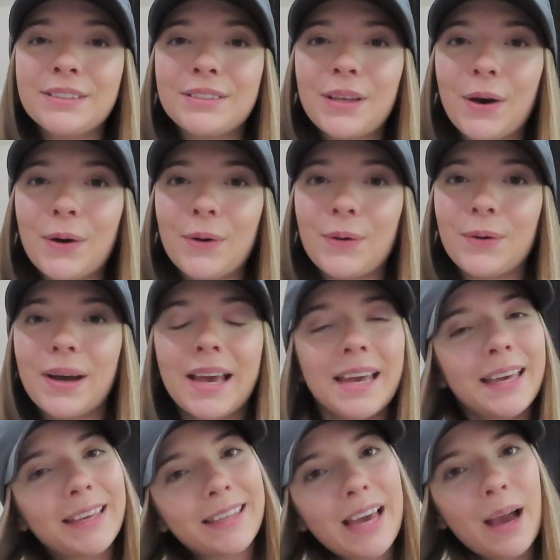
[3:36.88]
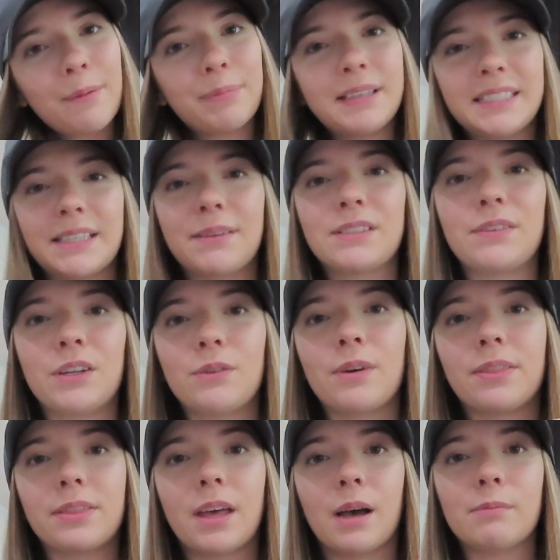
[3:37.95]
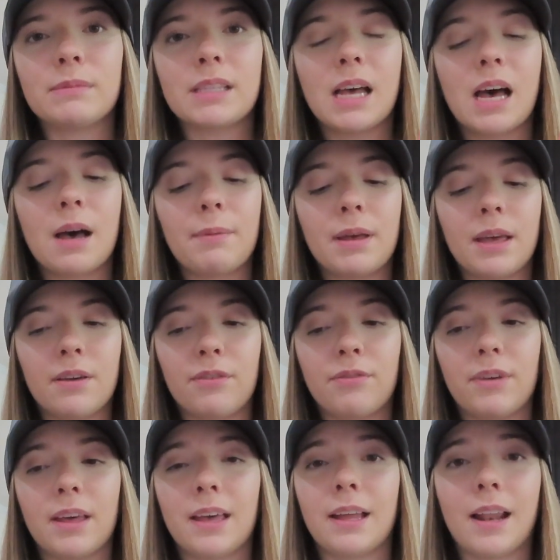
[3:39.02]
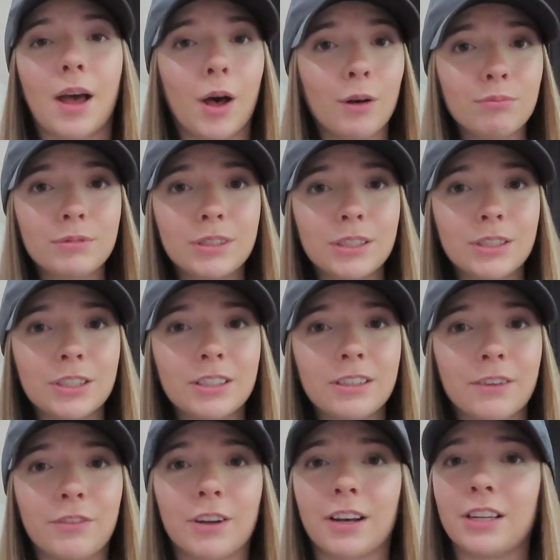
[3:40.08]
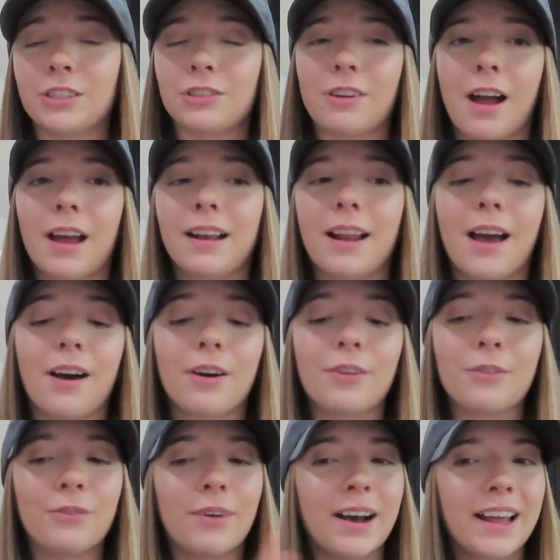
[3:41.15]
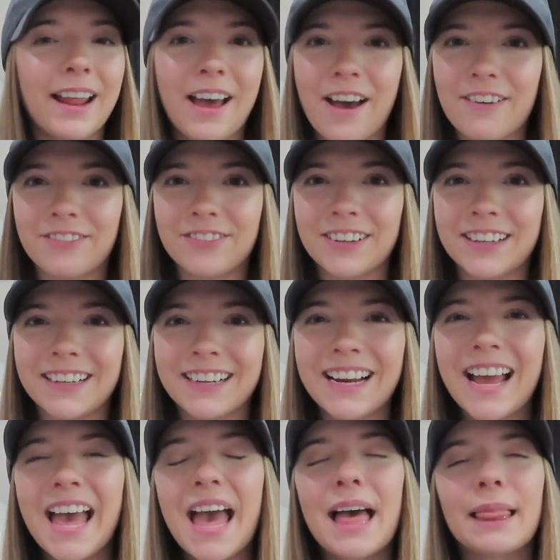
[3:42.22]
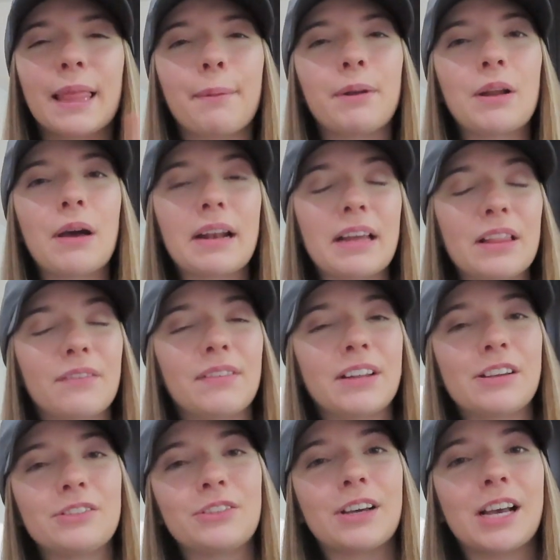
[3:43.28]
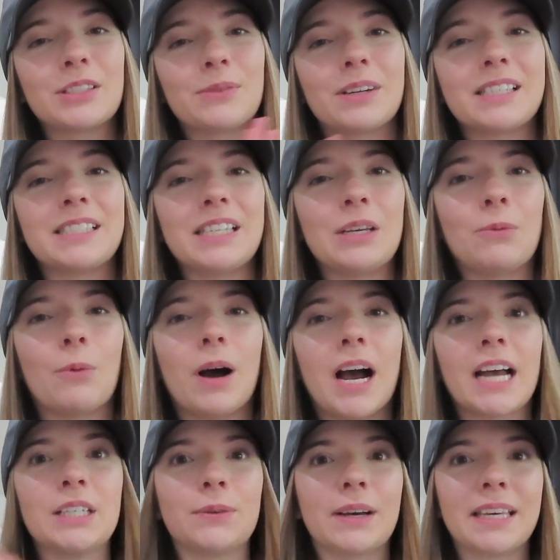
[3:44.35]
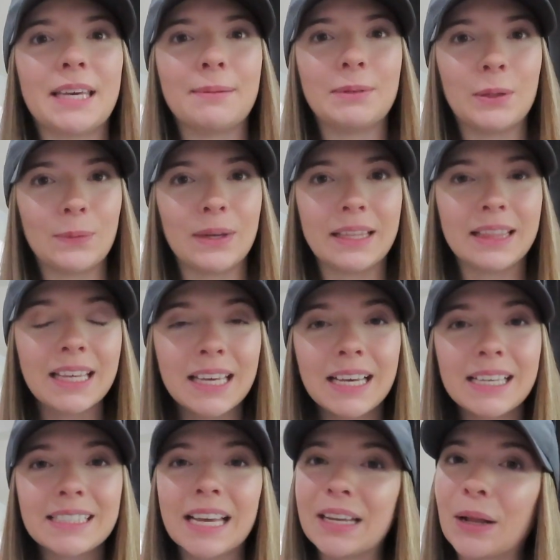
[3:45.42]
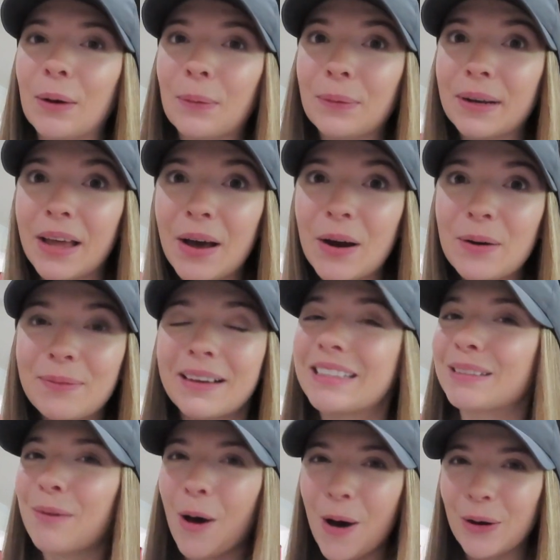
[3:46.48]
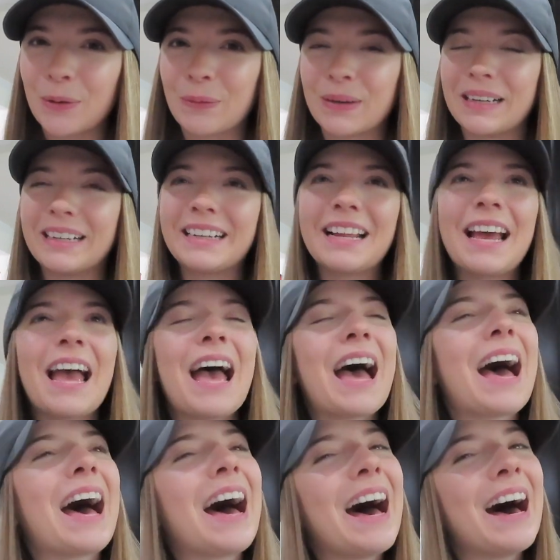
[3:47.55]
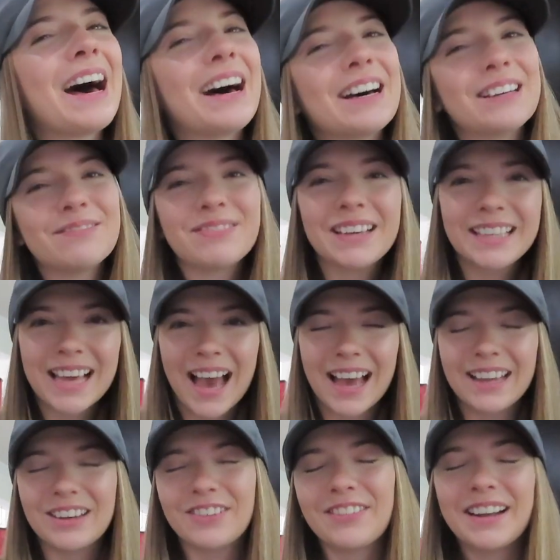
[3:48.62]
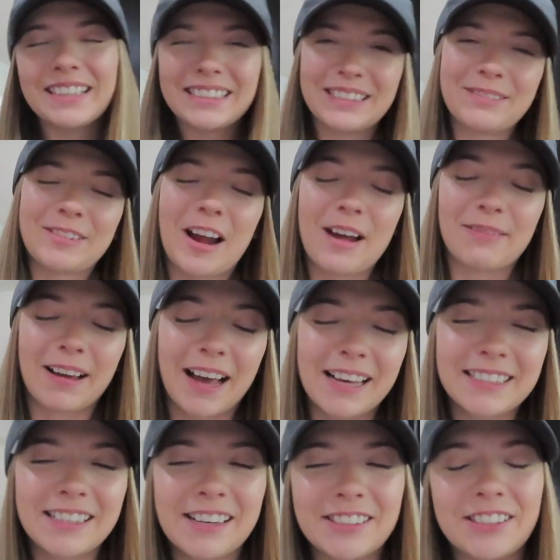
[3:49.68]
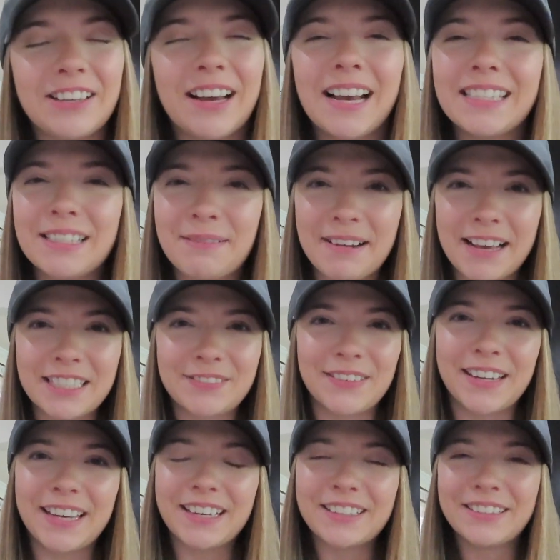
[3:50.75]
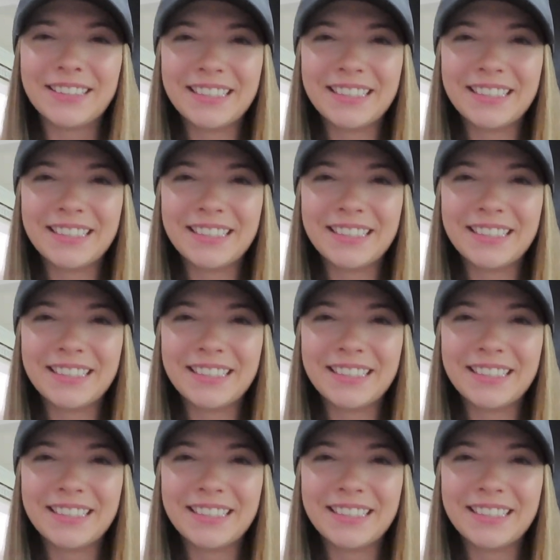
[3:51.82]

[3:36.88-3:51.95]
So yeah, please give this video a thumbs up if it helped you, if you're gonna try it out, whatever. Let me know any other videos you guys want to see. Why do I keep doing this? I don't know, because I'm awkward. Yeah, and don't forget to subscribe, guys, and I'll see you guys in my next video.